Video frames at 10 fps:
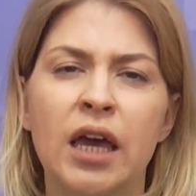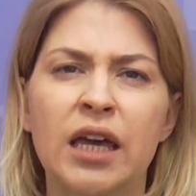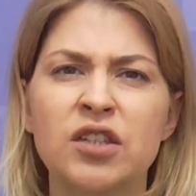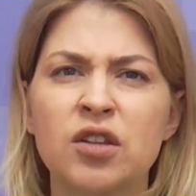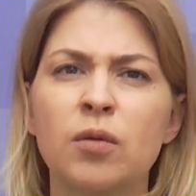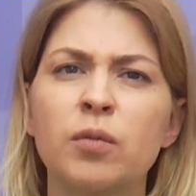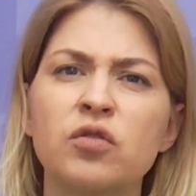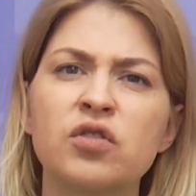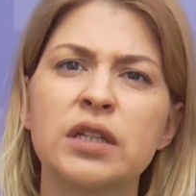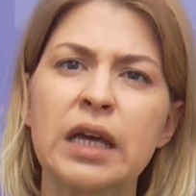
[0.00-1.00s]
It's
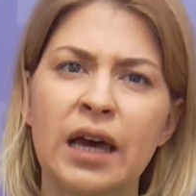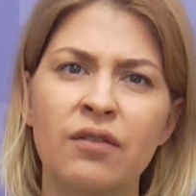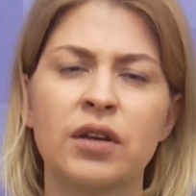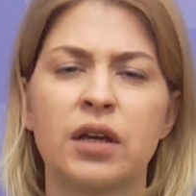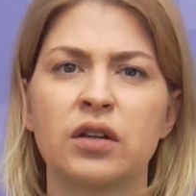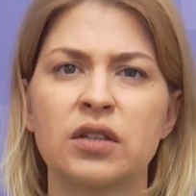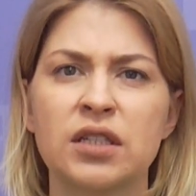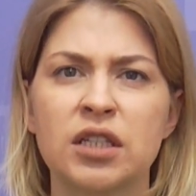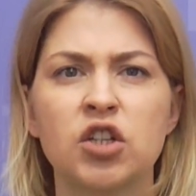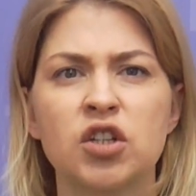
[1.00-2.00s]
almost evident in
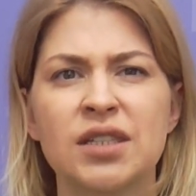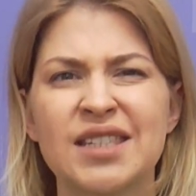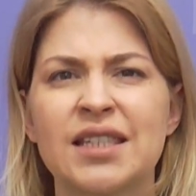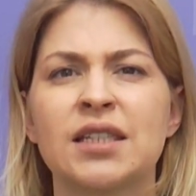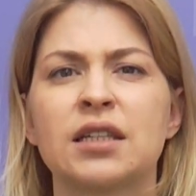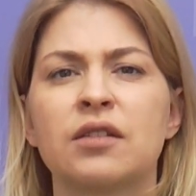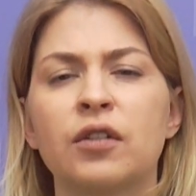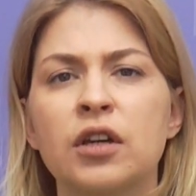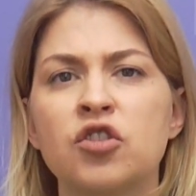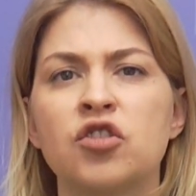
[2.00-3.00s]
such a sensitive
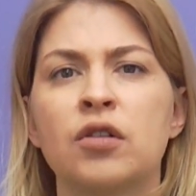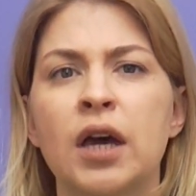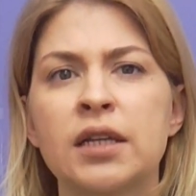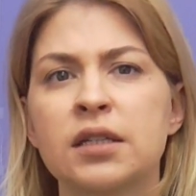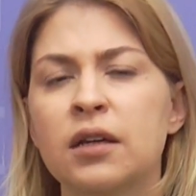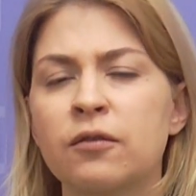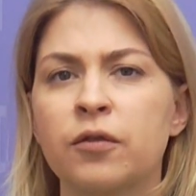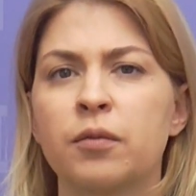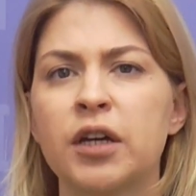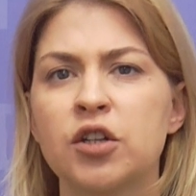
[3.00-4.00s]
issue as
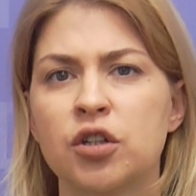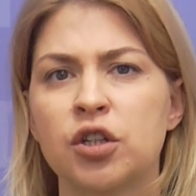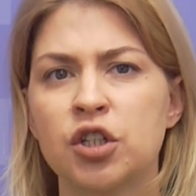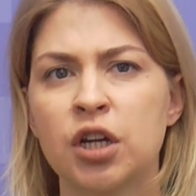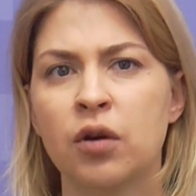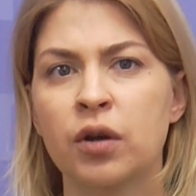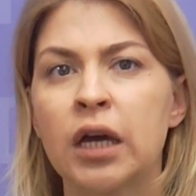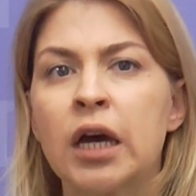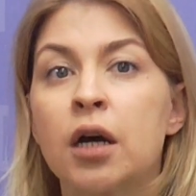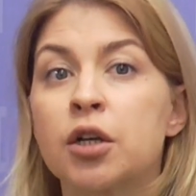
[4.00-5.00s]
information sharing.
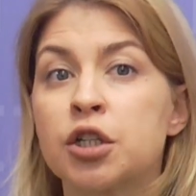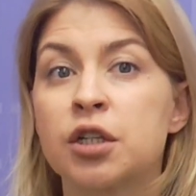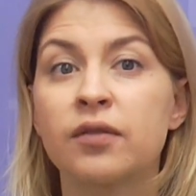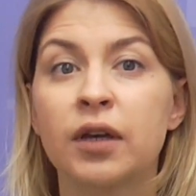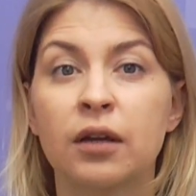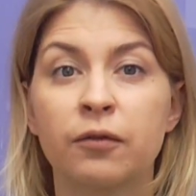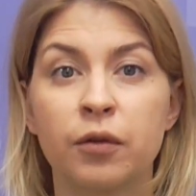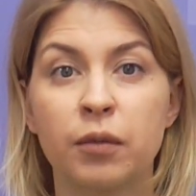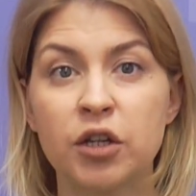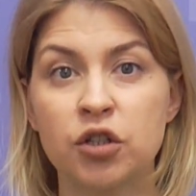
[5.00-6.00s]
Achieving
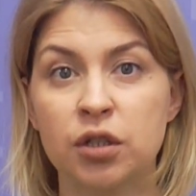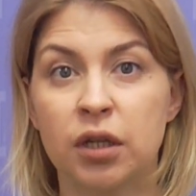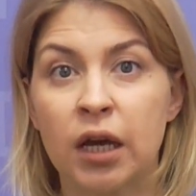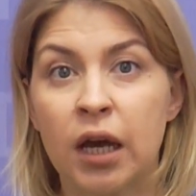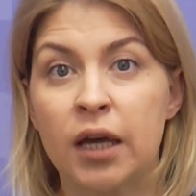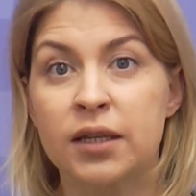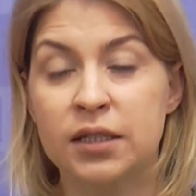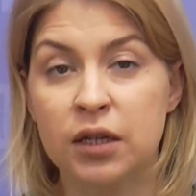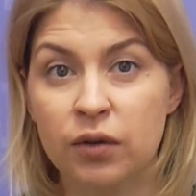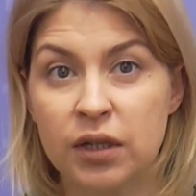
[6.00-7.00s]
information
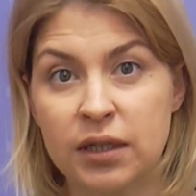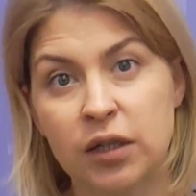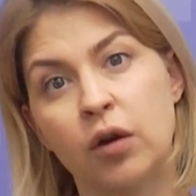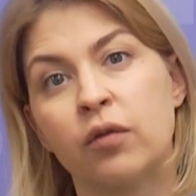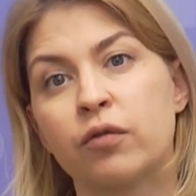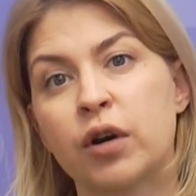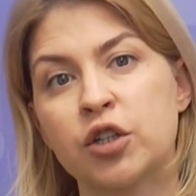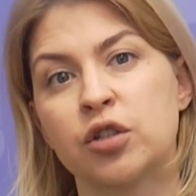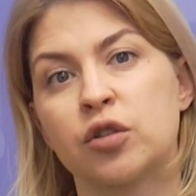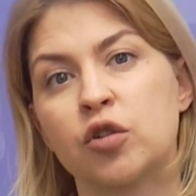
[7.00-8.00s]
seriously over
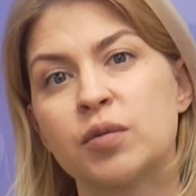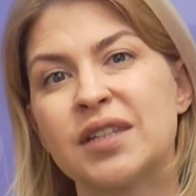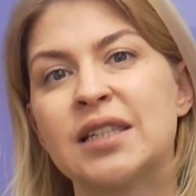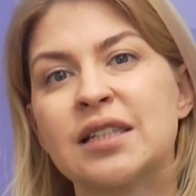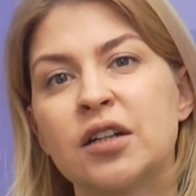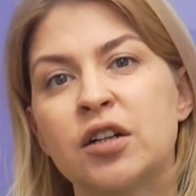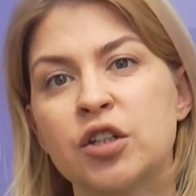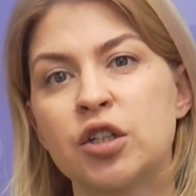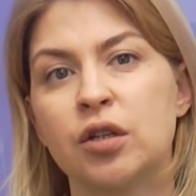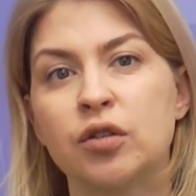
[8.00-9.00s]
Russian troops is
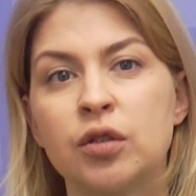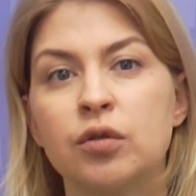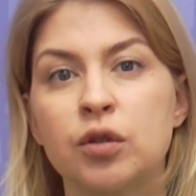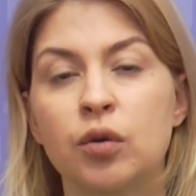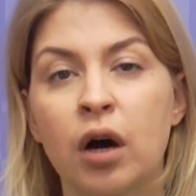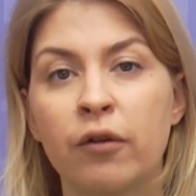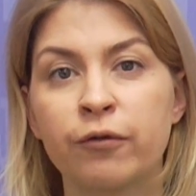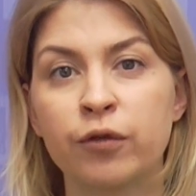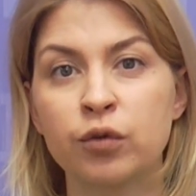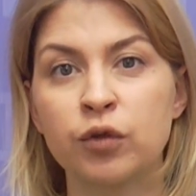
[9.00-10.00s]
largely due to our
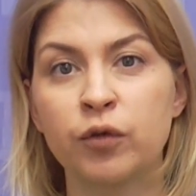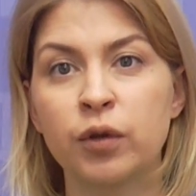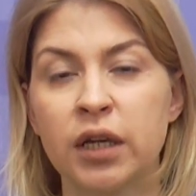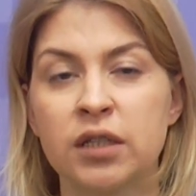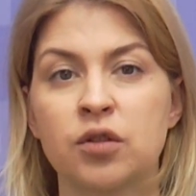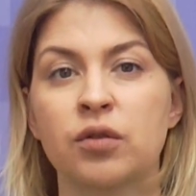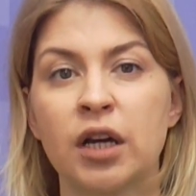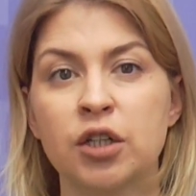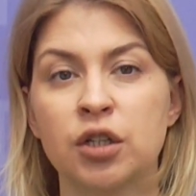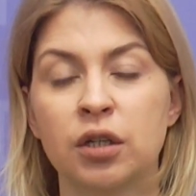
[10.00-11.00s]
fruitful
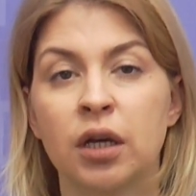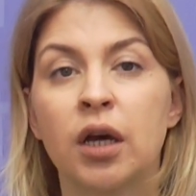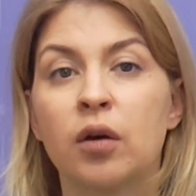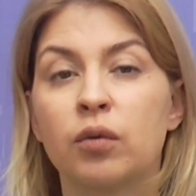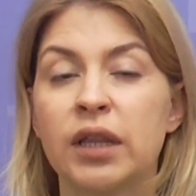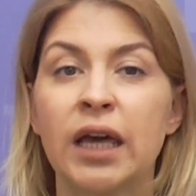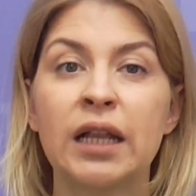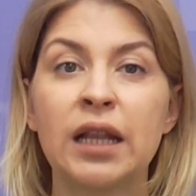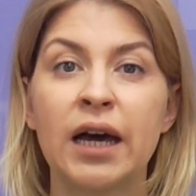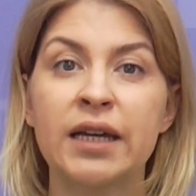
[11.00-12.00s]
interaction with
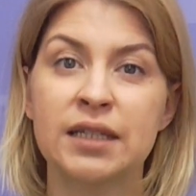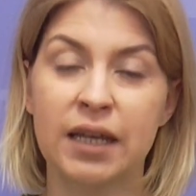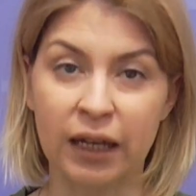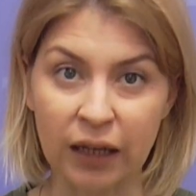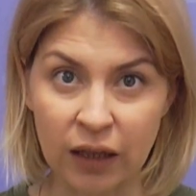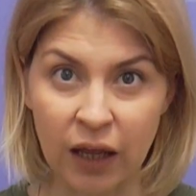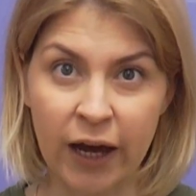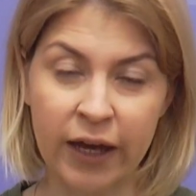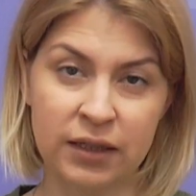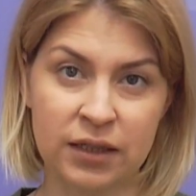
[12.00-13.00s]
allies and
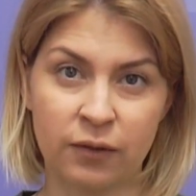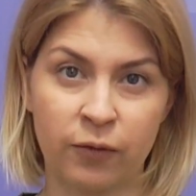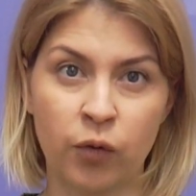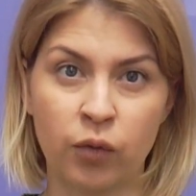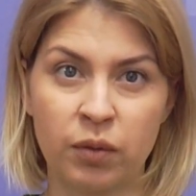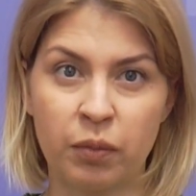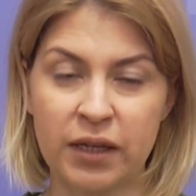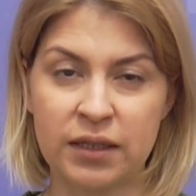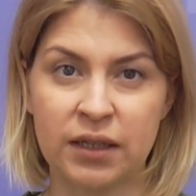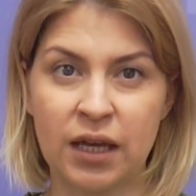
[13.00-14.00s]
alliance for the
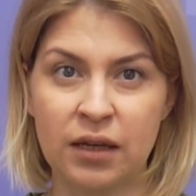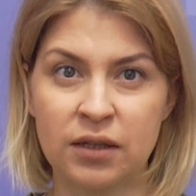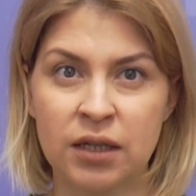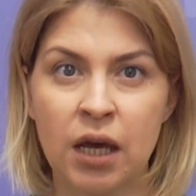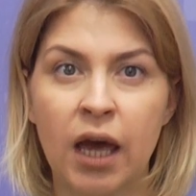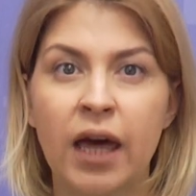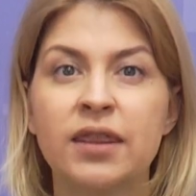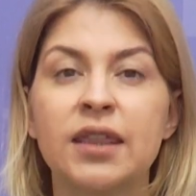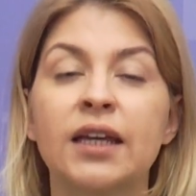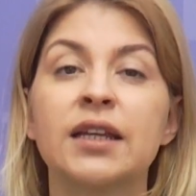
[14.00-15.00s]
past years,
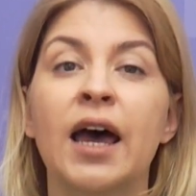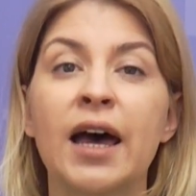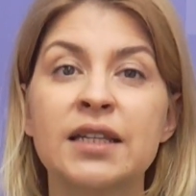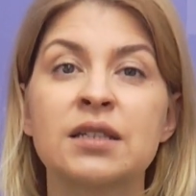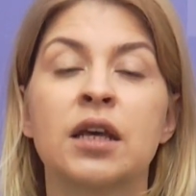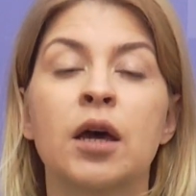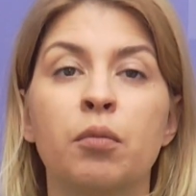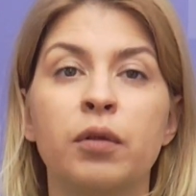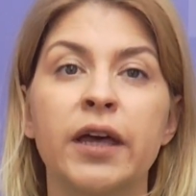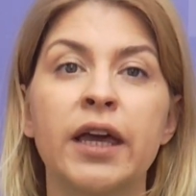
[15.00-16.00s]
and that has
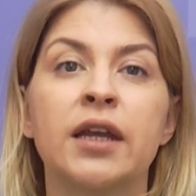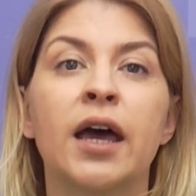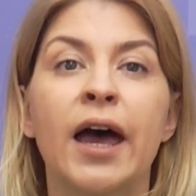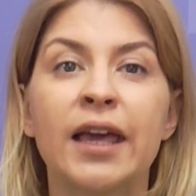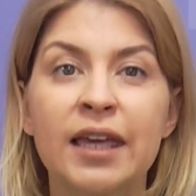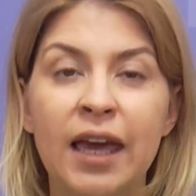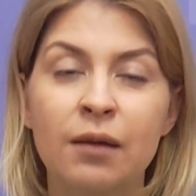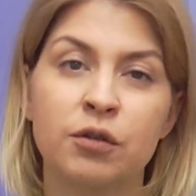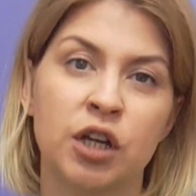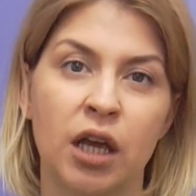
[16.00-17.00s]
played a
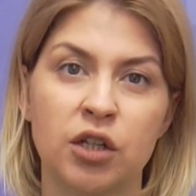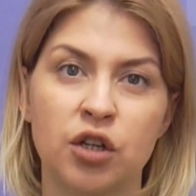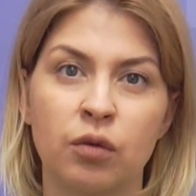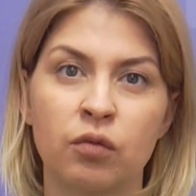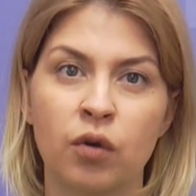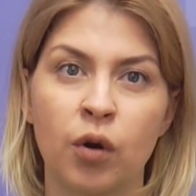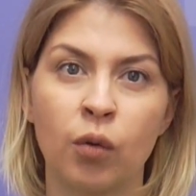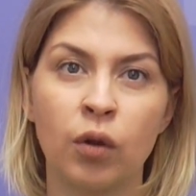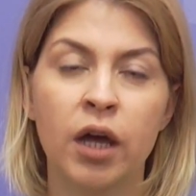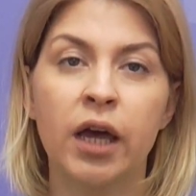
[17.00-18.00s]
game-changing
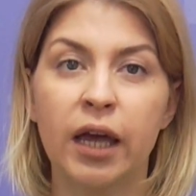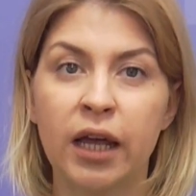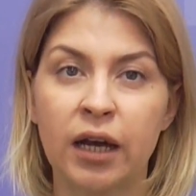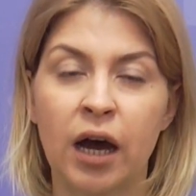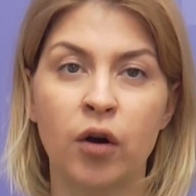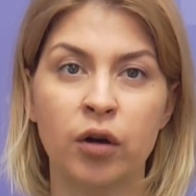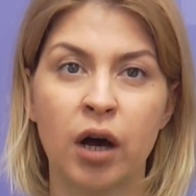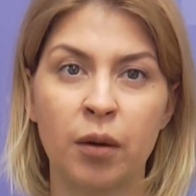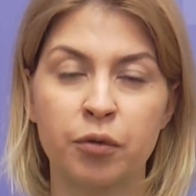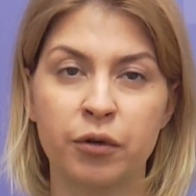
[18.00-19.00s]
role in our
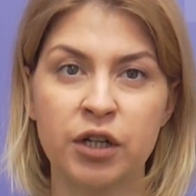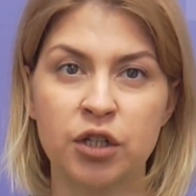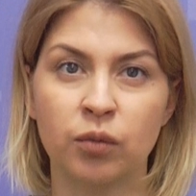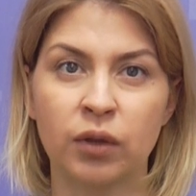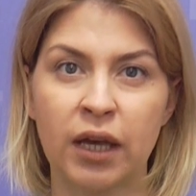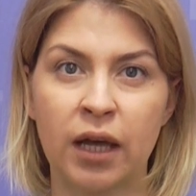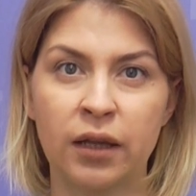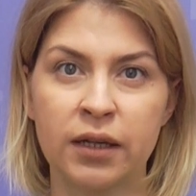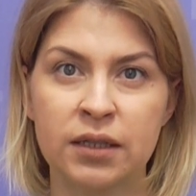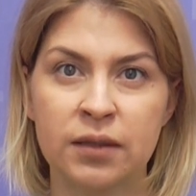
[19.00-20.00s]
cooperation with
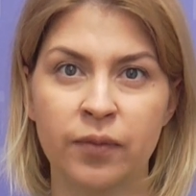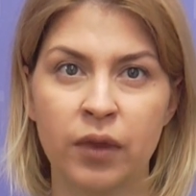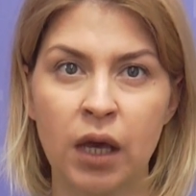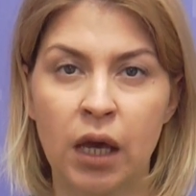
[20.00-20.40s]
allies.